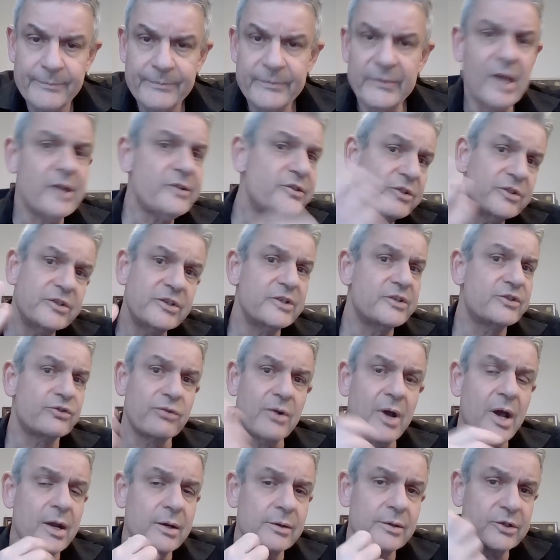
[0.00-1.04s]
Narcissists
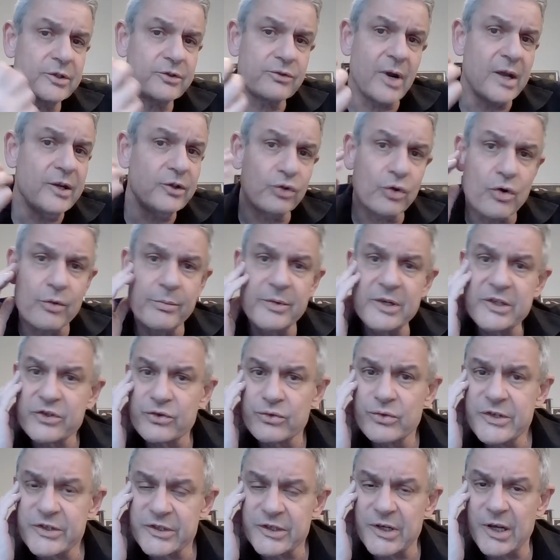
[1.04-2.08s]
try, try to commit
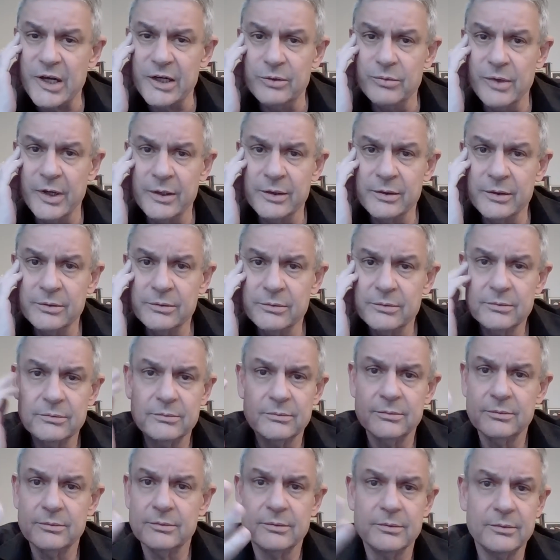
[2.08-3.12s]
suicide when,
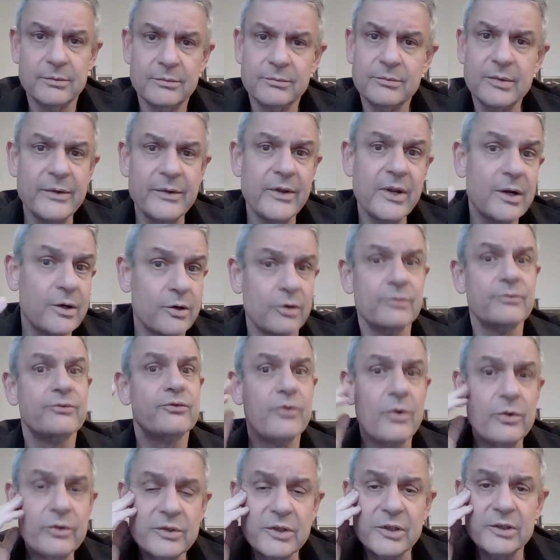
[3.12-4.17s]
when they are
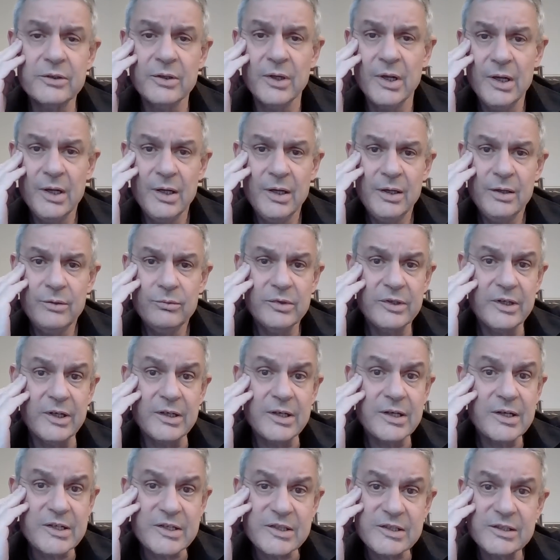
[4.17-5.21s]
confronted with
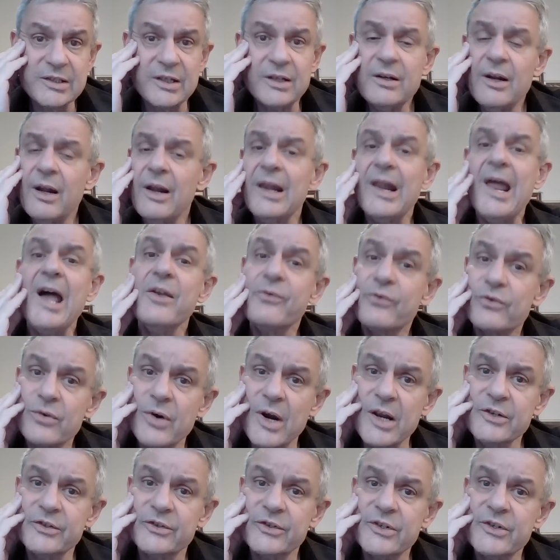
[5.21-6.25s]
an external life
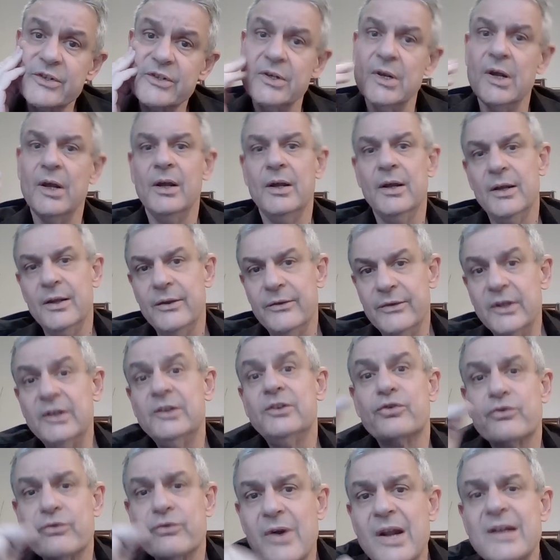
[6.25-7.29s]
crisis
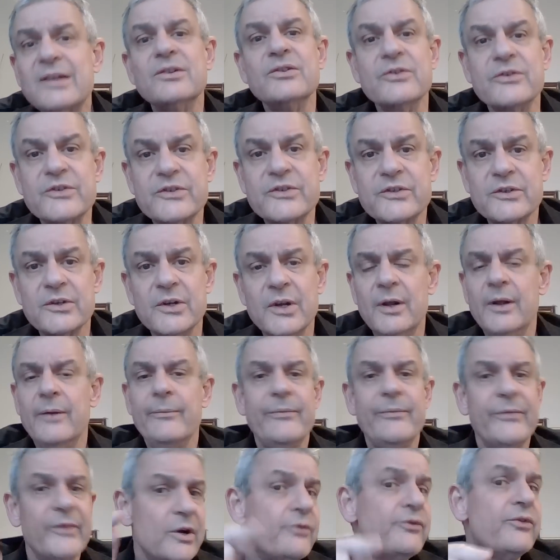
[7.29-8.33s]
that threatens
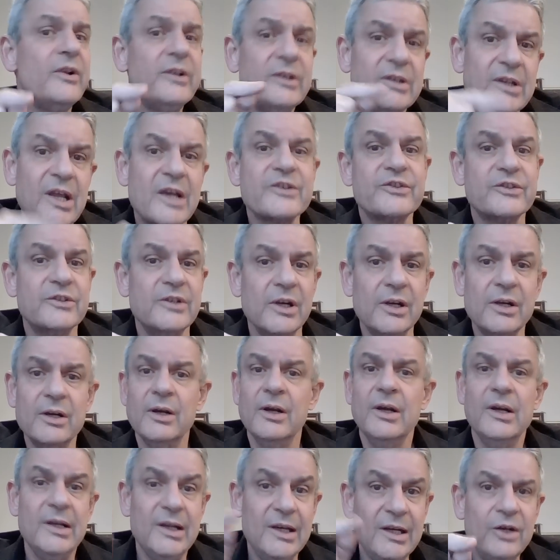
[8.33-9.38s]
their fantastic,
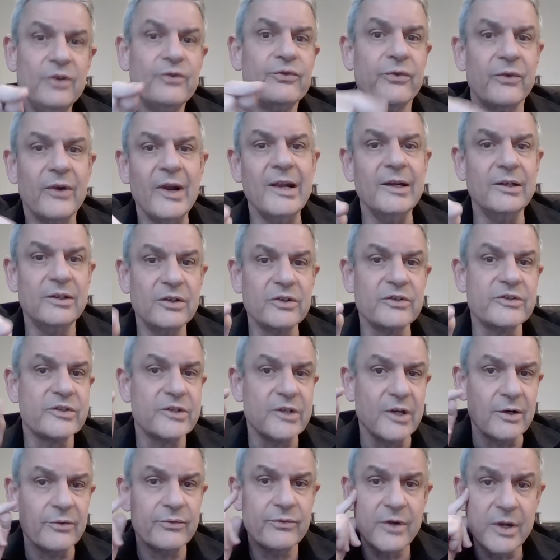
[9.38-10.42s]
inflated
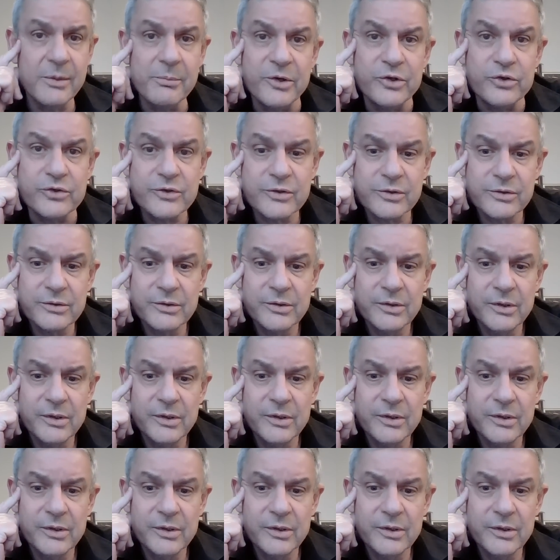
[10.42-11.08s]
self-image.